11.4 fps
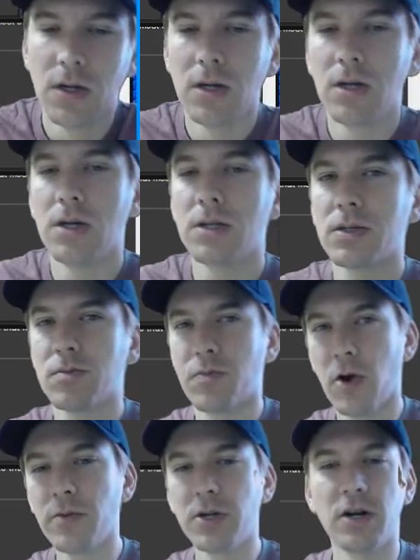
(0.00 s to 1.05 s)
It's
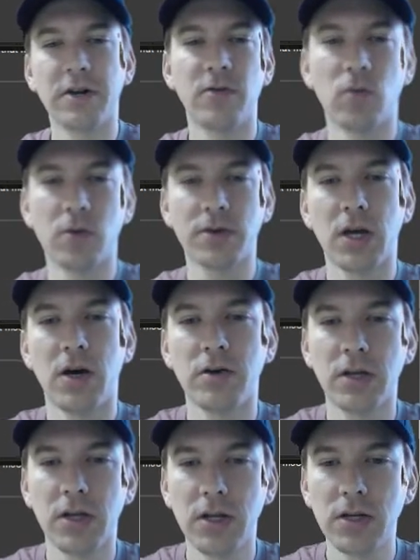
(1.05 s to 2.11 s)
probably not even worth
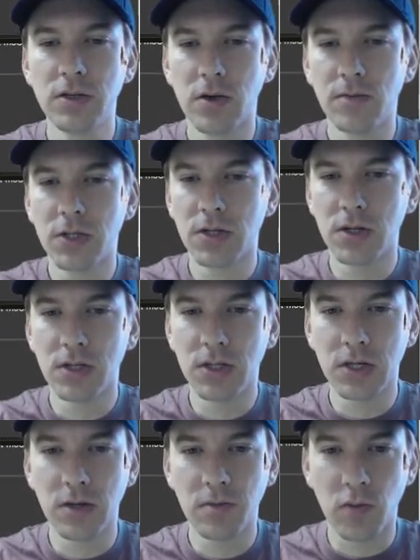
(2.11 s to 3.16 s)
calculating, so I'm just going to
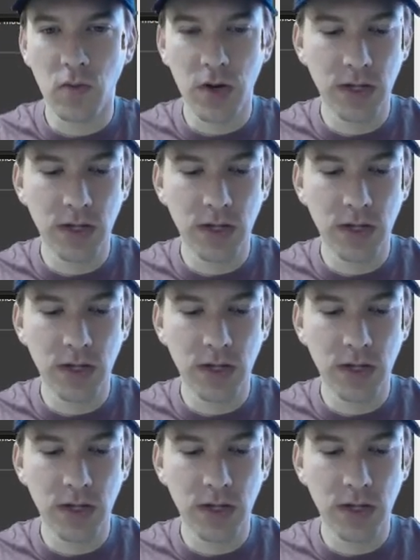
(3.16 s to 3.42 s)
skip right